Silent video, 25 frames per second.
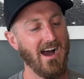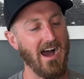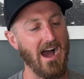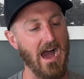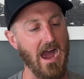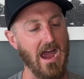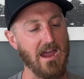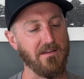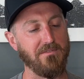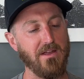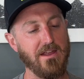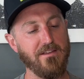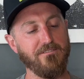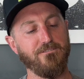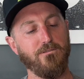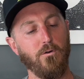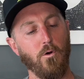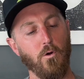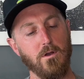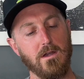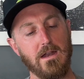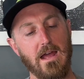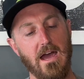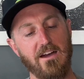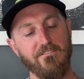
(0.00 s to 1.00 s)
I have a
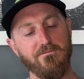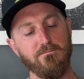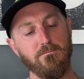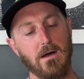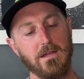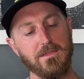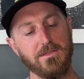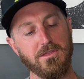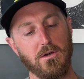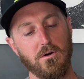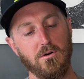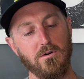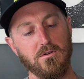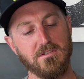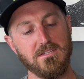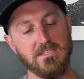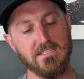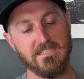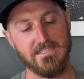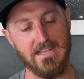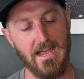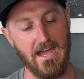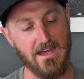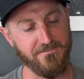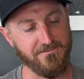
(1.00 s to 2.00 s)
4.5-month-old
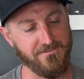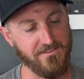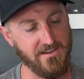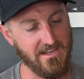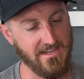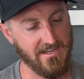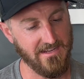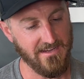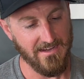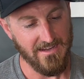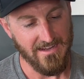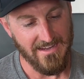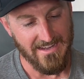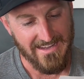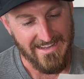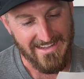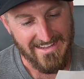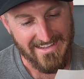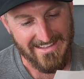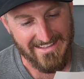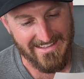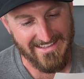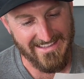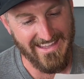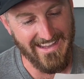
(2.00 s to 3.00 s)
Staffie,
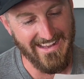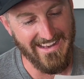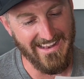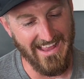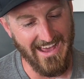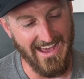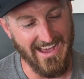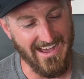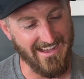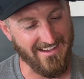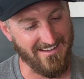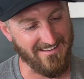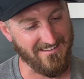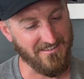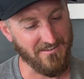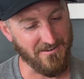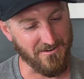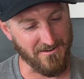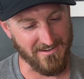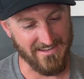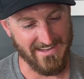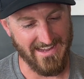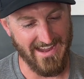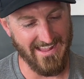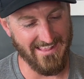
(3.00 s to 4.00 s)

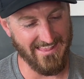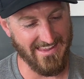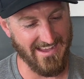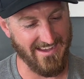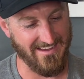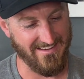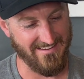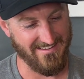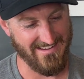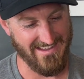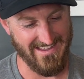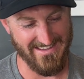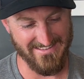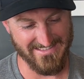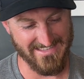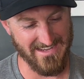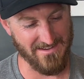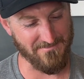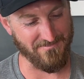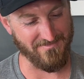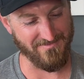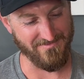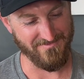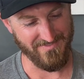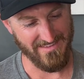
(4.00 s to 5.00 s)
Kela,
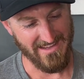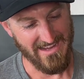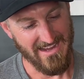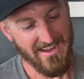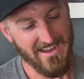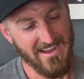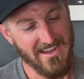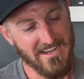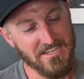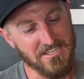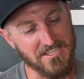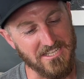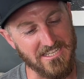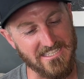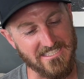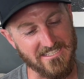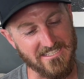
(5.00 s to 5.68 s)
something. She